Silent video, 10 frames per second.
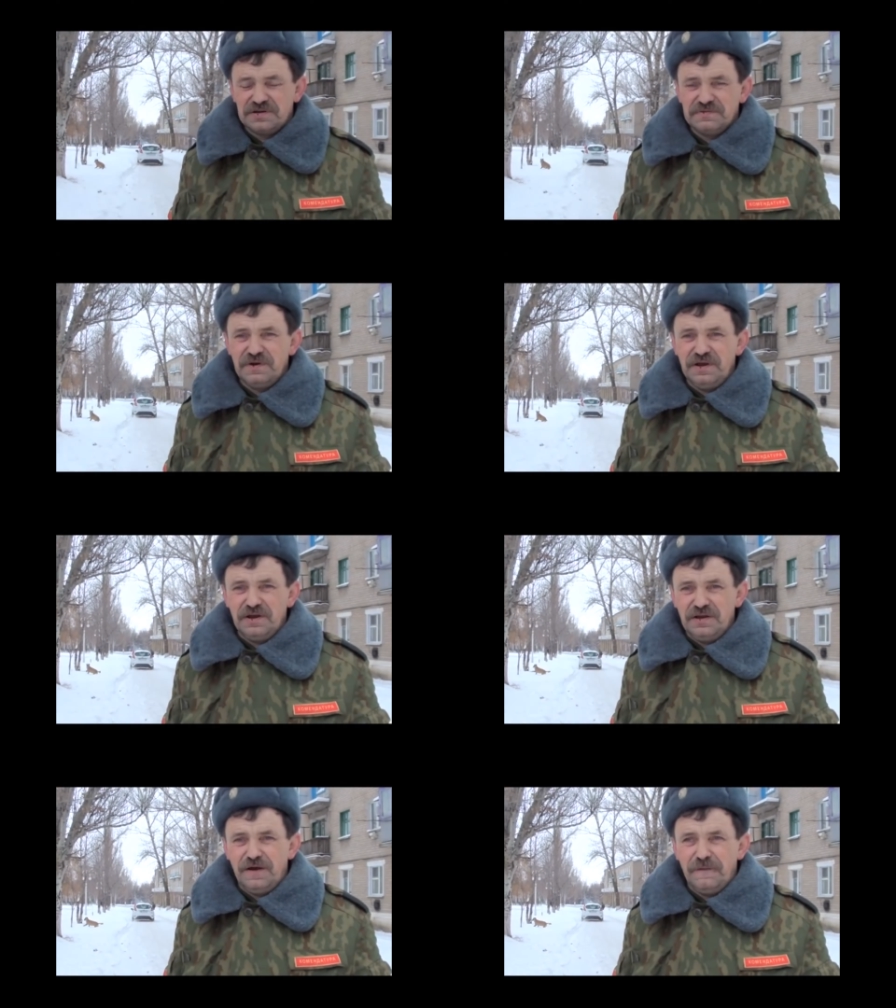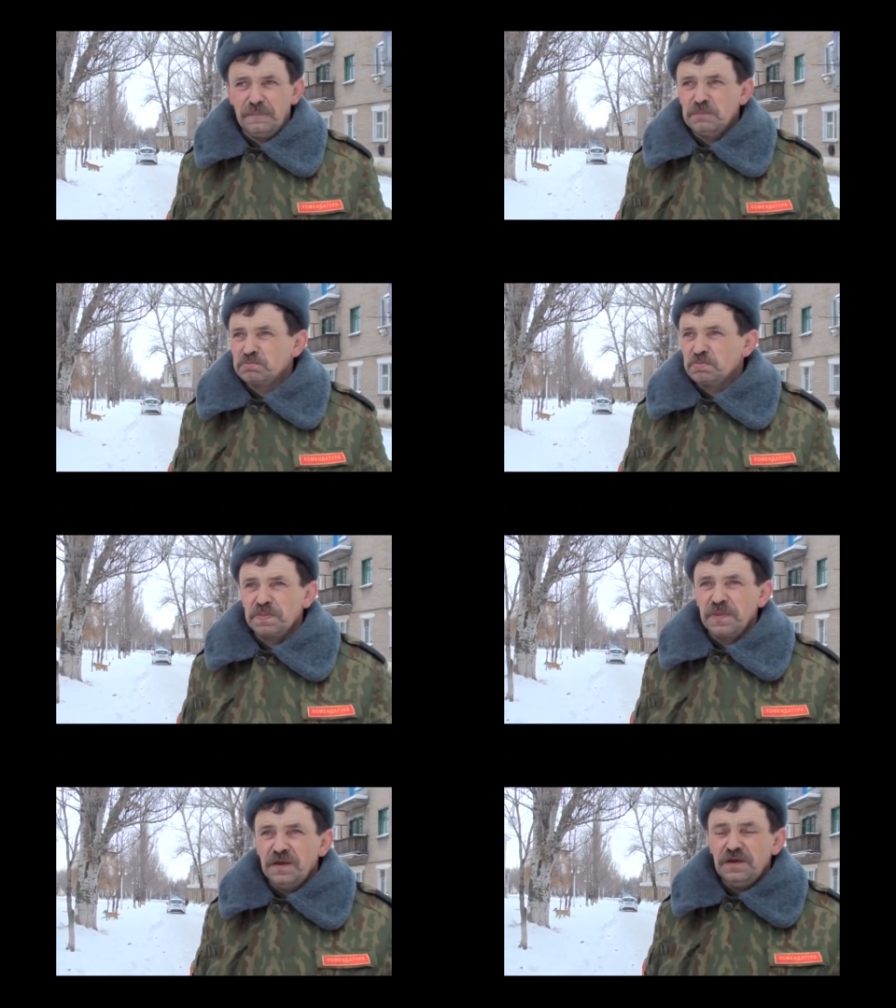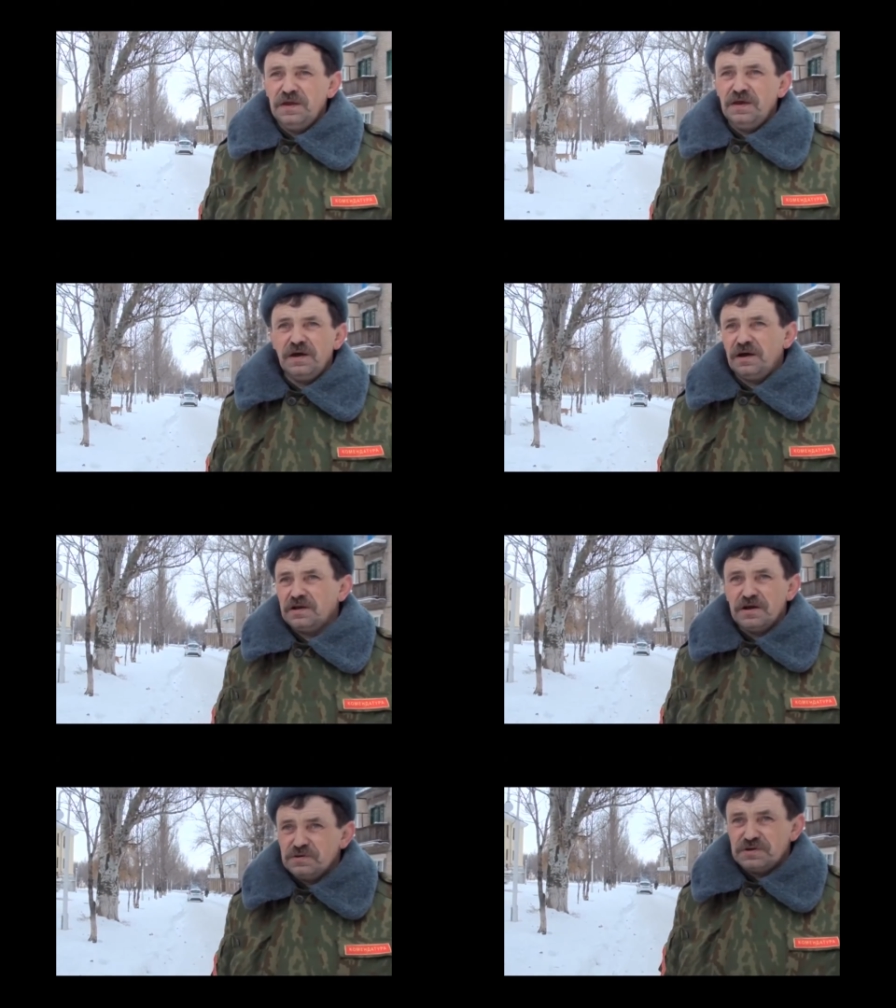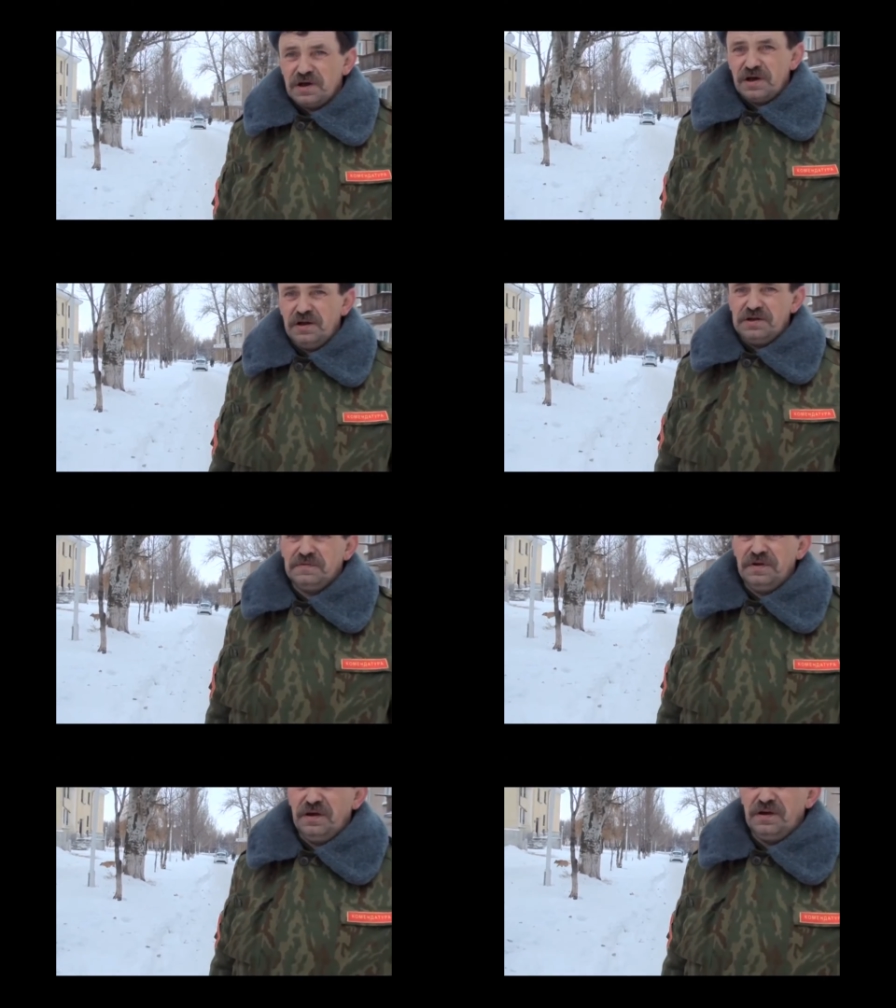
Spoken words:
One monk, I know, young man, my friend,